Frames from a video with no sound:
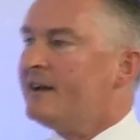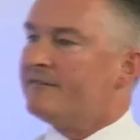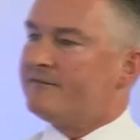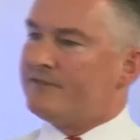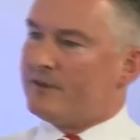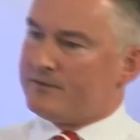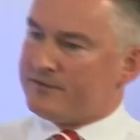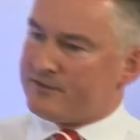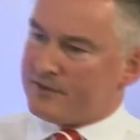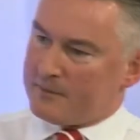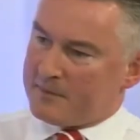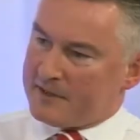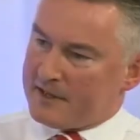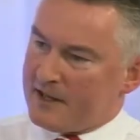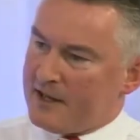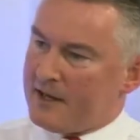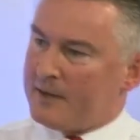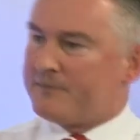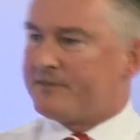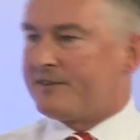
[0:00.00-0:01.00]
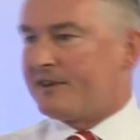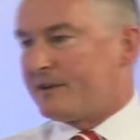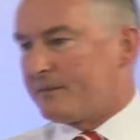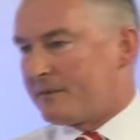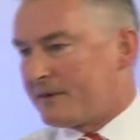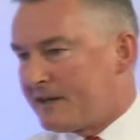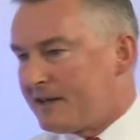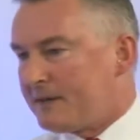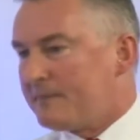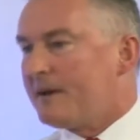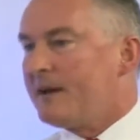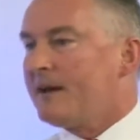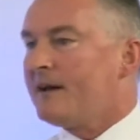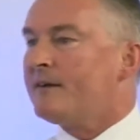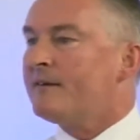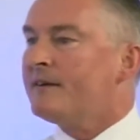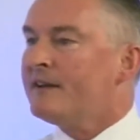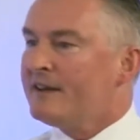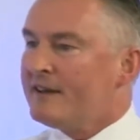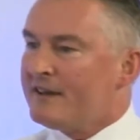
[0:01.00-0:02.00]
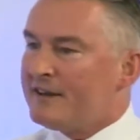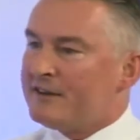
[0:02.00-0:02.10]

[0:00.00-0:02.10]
Phone somebody up, send them an email.